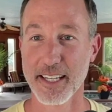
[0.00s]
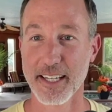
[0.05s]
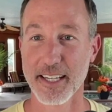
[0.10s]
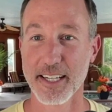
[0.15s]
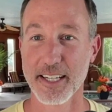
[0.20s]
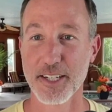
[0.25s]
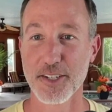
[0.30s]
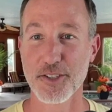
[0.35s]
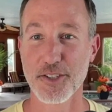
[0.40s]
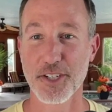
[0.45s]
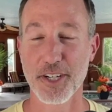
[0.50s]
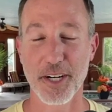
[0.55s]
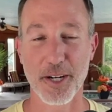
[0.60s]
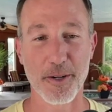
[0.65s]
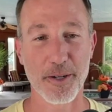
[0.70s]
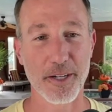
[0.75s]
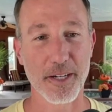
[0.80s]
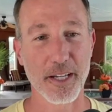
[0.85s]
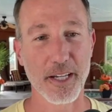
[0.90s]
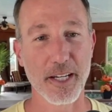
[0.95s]

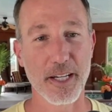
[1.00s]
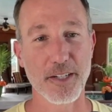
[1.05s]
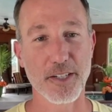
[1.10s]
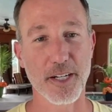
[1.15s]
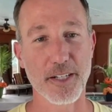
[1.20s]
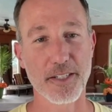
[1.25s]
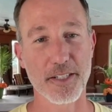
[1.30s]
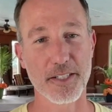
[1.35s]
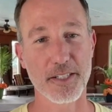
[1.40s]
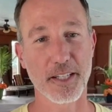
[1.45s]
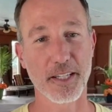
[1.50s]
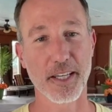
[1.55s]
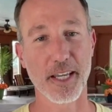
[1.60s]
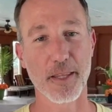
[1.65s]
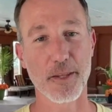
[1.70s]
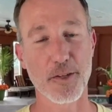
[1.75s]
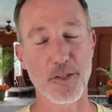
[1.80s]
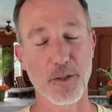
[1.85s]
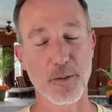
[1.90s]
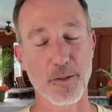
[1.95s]
Jared, Jay says, in the king of the
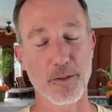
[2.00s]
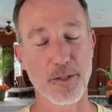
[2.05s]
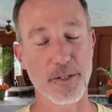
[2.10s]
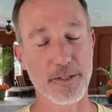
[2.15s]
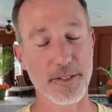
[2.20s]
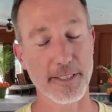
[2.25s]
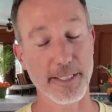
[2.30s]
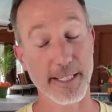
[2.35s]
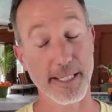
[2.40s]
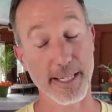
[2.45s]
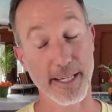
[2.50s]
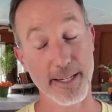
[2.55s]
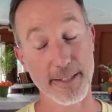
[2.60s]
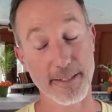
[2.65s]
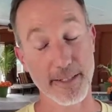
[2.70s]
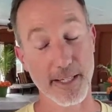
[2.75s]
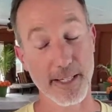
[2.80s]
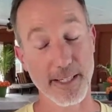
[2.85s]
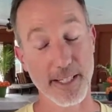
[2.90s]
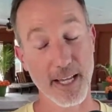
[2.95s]
show we trust. I got to tell
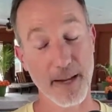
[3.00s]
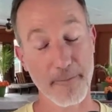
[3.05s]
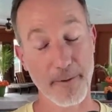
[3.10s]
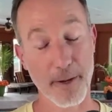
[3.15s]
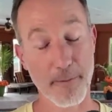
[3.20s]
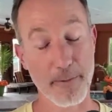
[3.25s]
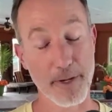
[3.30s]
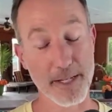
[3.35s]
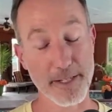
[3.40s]
you, not my best